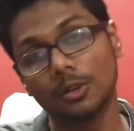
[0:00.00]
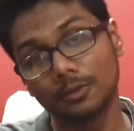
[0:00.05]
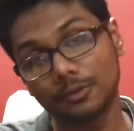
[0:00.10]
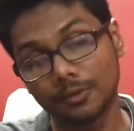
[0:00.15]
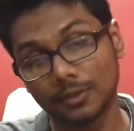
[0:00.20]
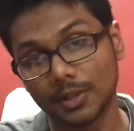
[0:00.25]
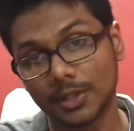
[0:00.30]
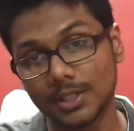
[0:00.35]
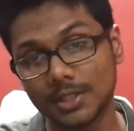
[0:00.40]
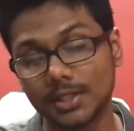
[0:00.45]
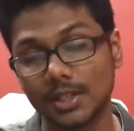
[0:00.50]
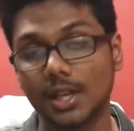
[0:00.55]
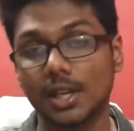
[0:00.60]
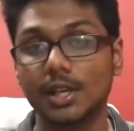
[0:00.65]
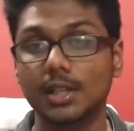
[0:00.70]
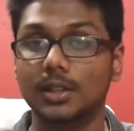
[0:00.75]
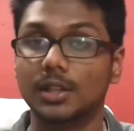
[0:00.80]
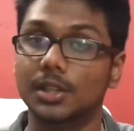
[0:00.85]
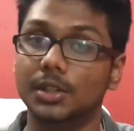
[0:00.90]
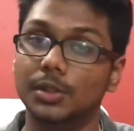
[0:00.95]

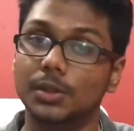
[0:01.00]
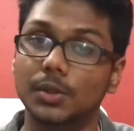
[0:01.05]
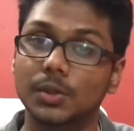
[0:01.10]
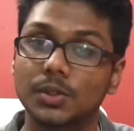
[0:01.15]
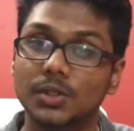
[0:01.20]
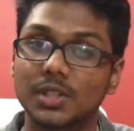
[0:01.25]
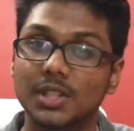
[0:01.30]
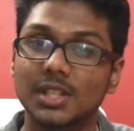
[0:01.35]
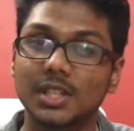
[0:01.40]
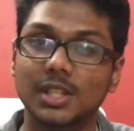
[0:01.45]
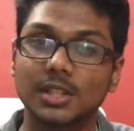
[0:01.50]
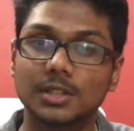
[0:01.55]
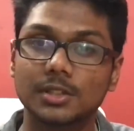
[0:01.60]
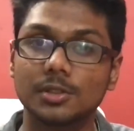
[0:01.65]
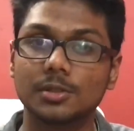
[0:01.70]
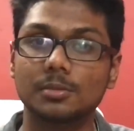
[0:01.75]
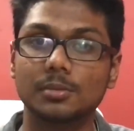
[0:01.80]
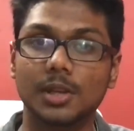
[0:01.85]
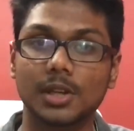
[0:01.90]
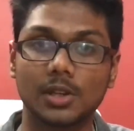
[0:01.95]
First, the user needs
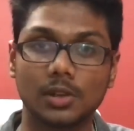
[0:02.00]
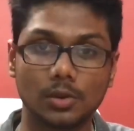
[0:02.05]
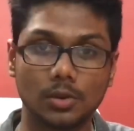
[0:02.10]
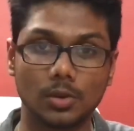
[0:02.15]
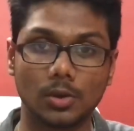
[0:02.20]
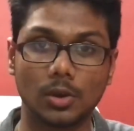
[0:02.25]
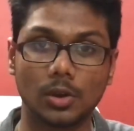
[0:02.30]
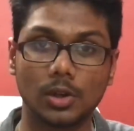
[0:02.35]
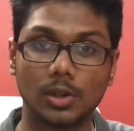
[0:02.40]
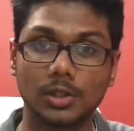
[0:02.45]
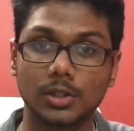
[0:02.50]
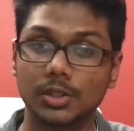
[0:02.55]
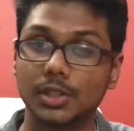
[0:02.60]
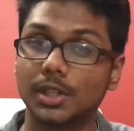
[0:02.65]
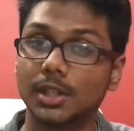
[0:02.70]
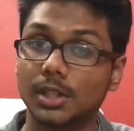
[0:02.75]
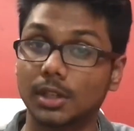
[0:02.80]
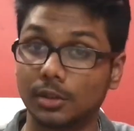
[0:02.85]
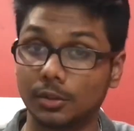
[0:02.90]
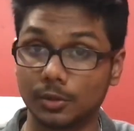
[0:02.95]
to make a call to
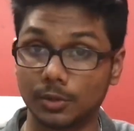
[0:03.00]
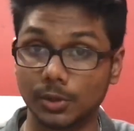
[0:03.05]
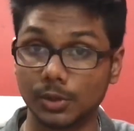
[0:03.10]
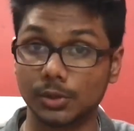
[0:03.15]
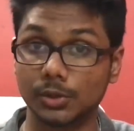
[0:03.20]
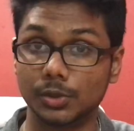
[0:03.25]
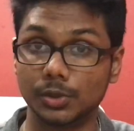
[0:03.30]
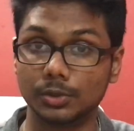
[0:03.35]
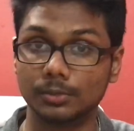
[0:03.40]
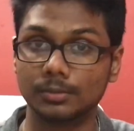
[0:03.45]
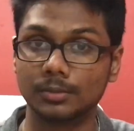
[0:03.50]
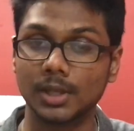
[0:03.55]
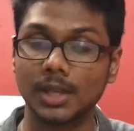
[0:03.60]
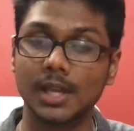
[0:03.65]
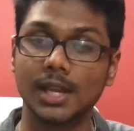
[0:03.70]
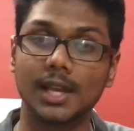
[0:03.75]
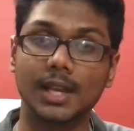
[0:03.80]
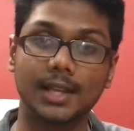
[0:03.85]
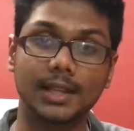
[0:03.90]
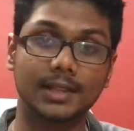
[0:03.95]
the control
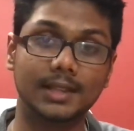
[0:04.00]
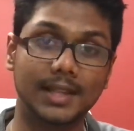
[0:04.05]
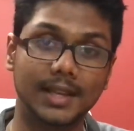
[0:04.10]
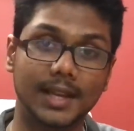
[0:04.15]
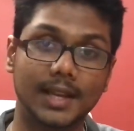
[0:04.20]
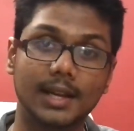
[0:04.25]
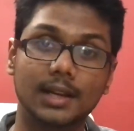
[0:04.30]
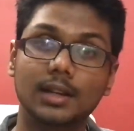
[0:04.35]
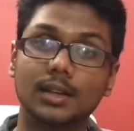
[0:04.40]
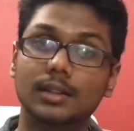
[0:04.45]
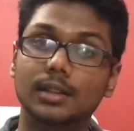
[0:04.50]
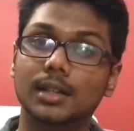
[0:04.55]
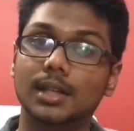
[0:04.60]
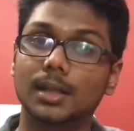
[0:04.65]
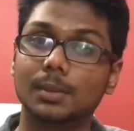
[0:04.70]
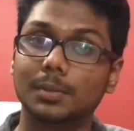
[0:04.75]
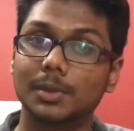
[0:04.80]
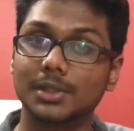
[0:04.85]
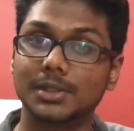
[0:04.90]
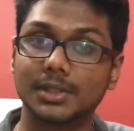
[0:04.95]
room. There,
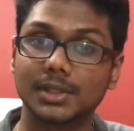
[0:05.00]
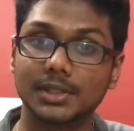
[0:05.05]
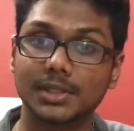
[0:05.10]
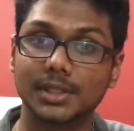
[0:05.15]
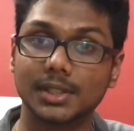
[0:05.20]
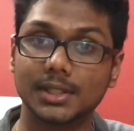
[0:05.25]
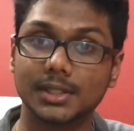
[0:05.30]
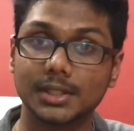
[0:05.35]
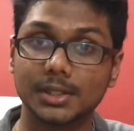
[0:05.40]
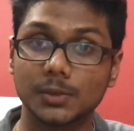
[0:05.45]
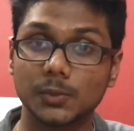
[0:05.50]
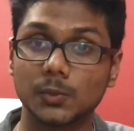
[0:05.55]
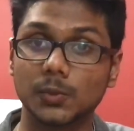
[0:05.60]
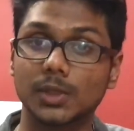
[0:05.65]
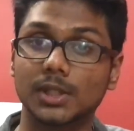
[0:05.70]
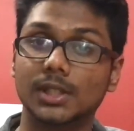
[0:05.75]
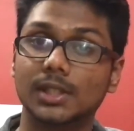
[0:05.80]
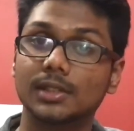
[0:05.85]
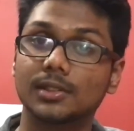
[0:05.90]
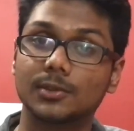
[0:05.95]
the representative
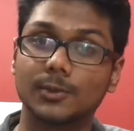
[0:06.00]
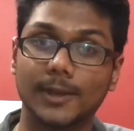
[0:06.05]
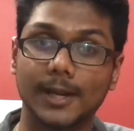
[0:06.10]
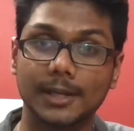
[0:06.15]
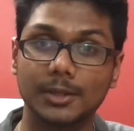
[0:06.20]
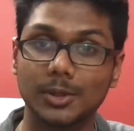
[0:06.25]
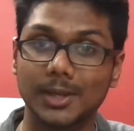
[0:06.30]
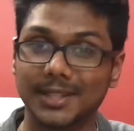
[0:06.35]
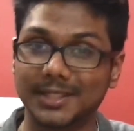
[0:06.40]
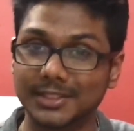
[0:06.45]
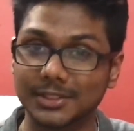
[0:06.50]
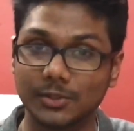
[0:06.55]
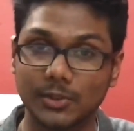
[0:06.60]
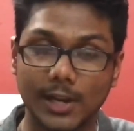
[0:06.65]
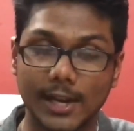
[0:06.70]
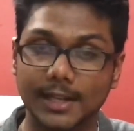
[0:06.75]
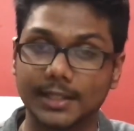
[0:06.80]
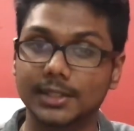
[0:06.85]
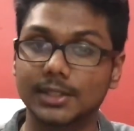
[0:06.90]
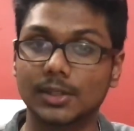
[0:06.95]
will try to
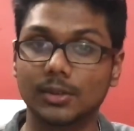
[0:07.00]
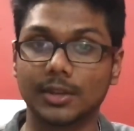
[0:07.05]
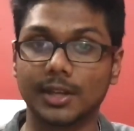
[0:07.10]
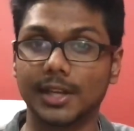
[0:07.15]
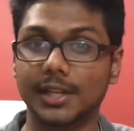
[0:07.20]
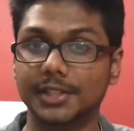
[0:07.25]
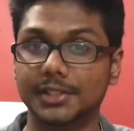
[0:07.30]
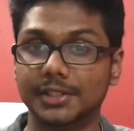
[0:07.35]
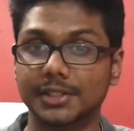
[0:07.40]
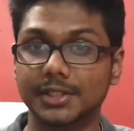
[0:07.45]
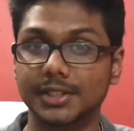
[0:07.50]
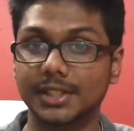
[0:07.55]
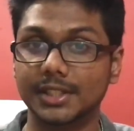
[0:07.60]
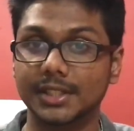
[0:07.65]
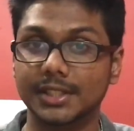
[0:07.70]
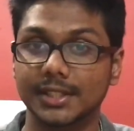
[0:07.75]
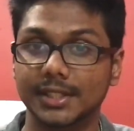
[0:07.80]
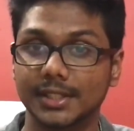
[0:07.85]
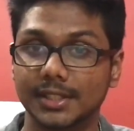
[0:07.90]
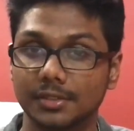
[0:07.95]
extract the location
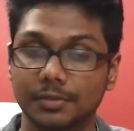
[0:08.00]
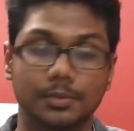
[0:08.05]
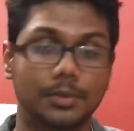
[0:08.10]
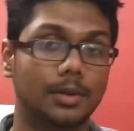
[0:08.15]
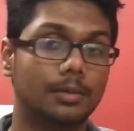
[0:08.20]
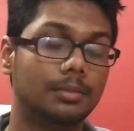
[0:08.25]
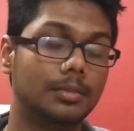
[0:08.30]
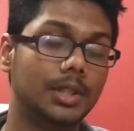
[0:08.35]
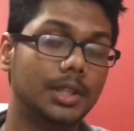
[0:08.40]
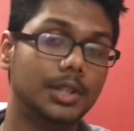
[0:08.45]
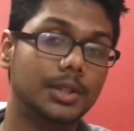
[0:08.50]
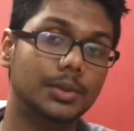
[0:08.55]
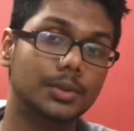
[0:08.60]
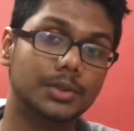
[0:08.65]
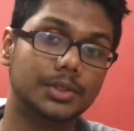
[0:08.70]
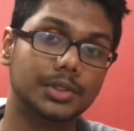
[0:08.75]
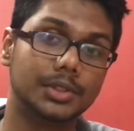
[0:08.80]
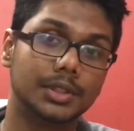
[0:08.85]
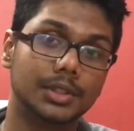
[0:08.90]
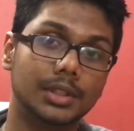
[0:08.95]
details from the
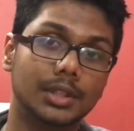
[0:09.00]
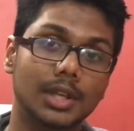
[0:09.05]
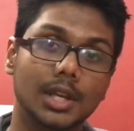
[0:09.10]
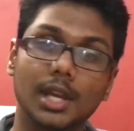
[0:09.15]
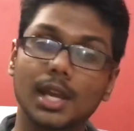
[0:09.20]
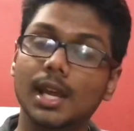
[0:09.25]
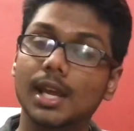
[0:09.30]
user.